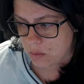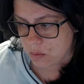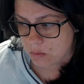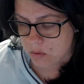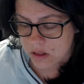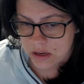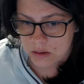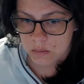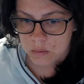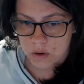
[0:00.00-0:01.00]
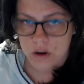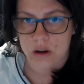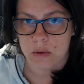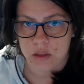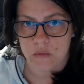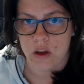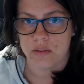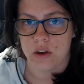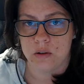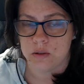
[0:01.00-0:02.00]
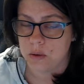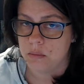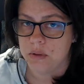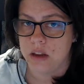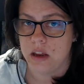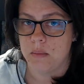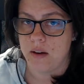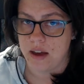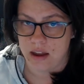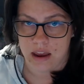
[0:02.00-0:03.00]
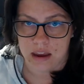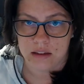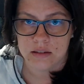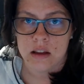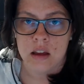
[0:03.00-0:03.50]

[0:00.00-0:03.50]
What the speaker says: we're really worried about the fact that you're still complaining about headaches.